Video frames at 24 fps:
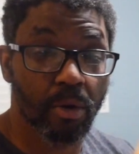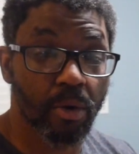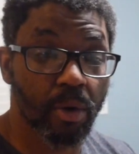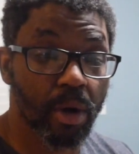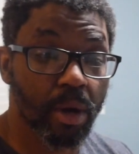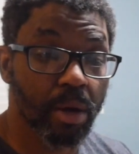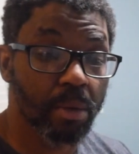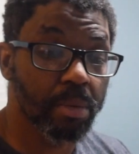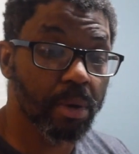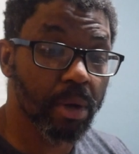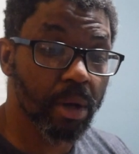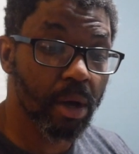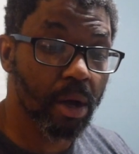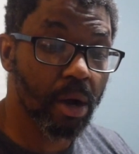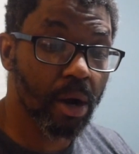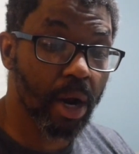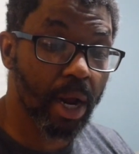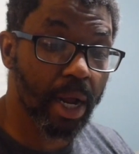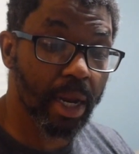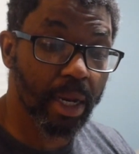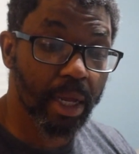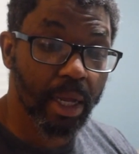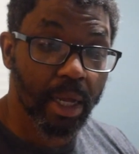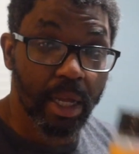Rub. All
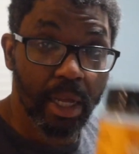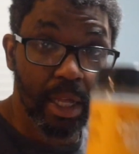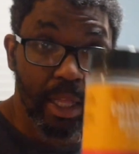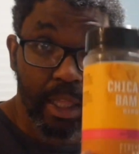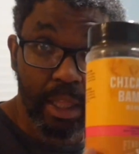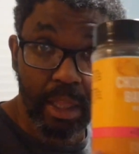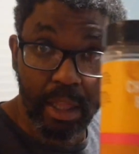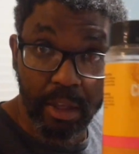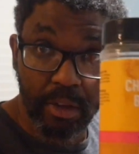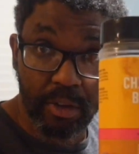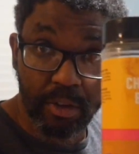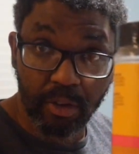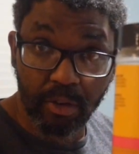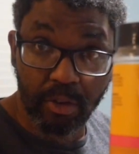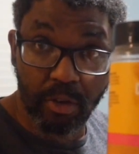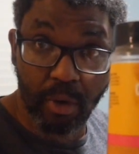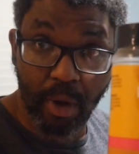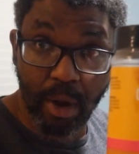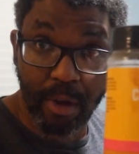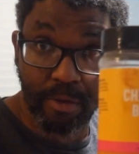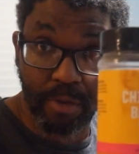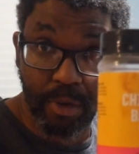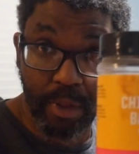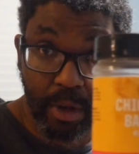right, this is
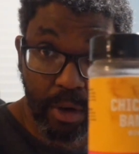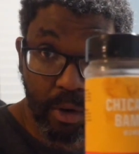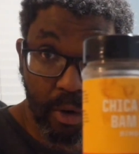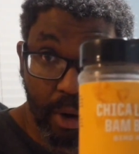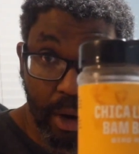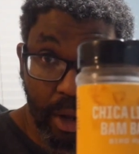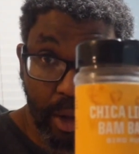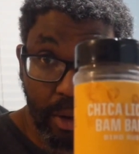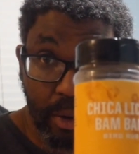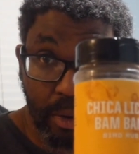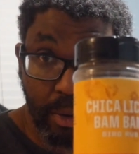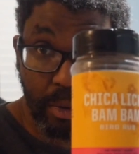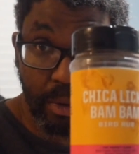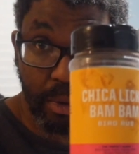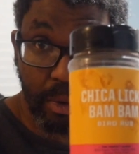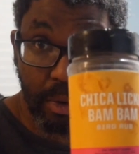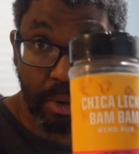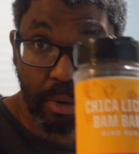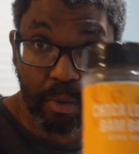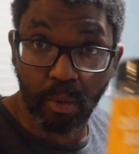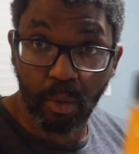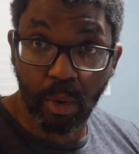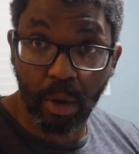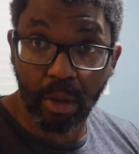great for the grill,
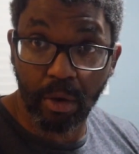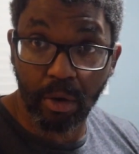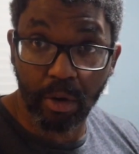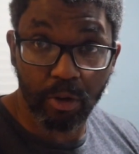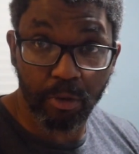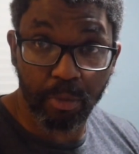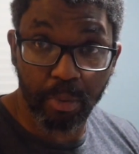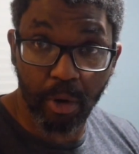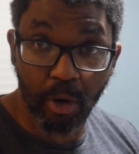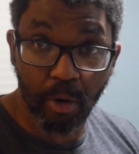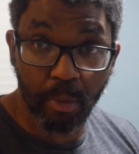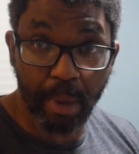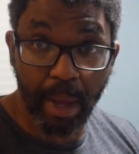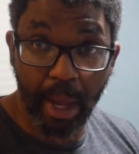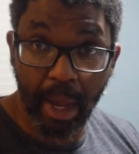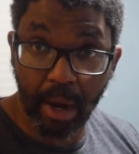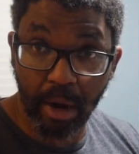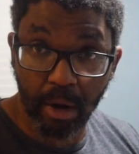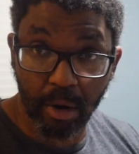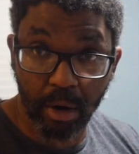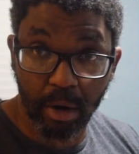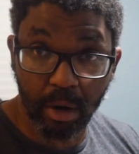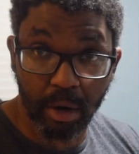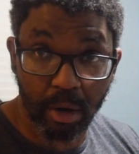whether it's
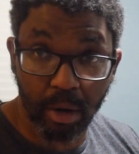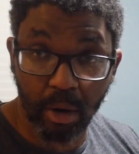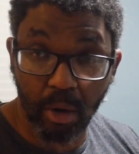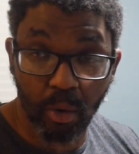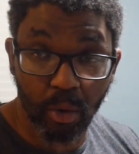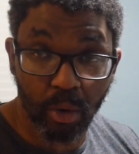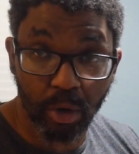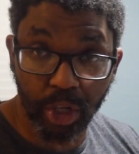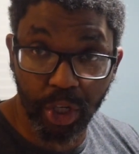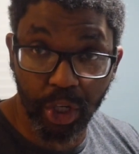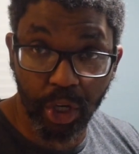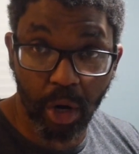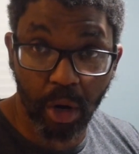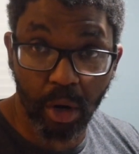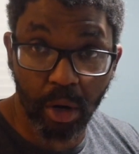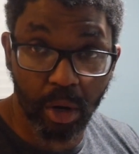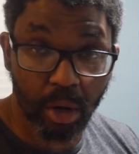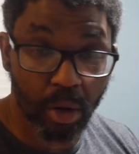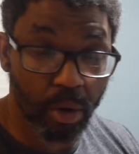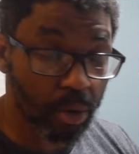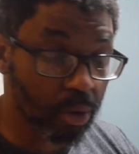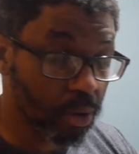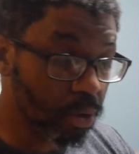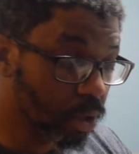propane or
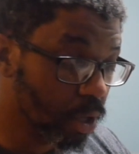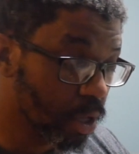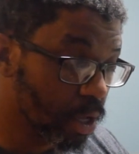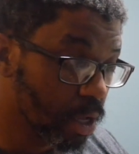charcoal.